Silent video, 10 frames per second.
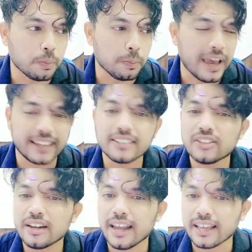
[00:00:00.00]
backing
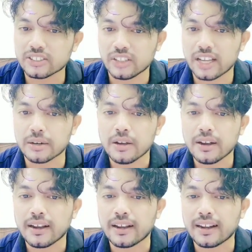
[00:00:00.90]
the legs. They are
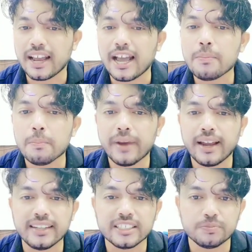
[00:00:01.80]
crab
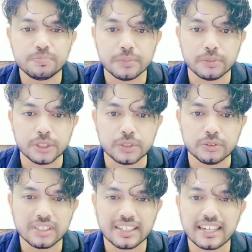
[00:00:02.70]
minded people,
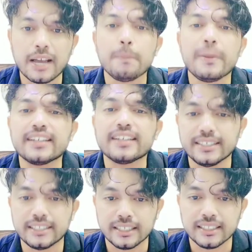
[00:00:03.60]
crab
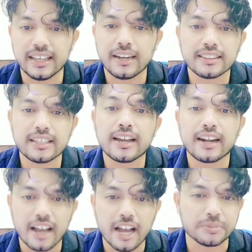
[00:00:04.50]
mentality. They are like the
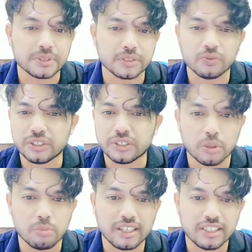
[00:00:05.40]
crabs. When
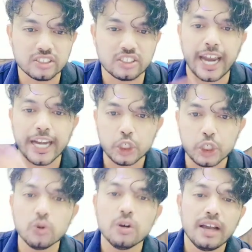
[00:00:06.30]
someone is tried
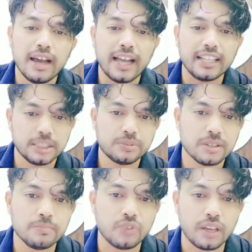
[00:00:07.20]
to achieve
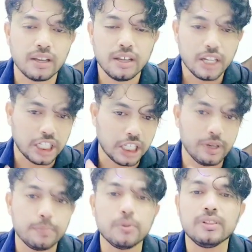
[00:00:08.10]
something, they
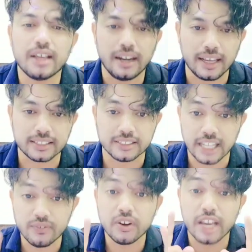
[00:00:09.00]
will pull the legs.
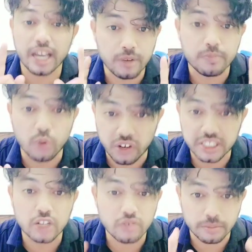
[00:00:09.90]
Never ever back
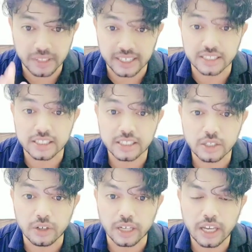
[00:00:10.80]
down of that.
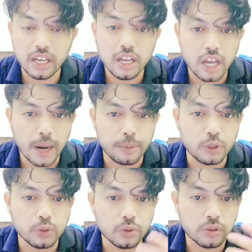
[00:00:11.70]
Okay, have
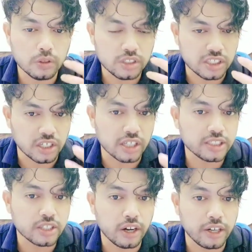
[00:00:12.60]
to
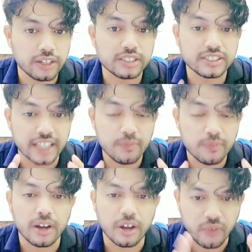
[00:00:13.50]
trust on your
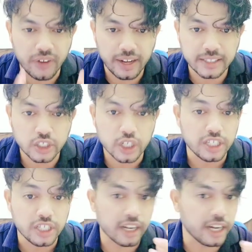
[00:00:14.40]
self confidence,
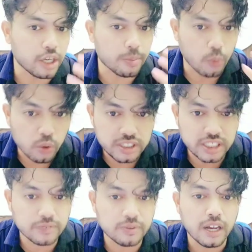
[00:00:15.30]
your inner
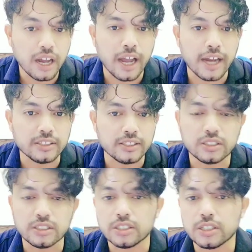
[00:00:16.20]
motive, and
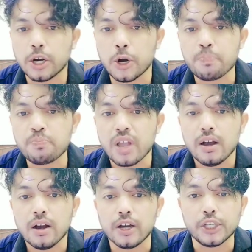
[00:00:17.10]

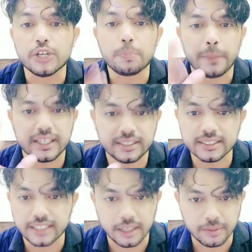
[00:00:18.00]
your
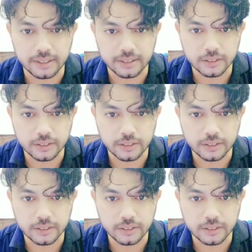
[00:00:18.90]
patience level.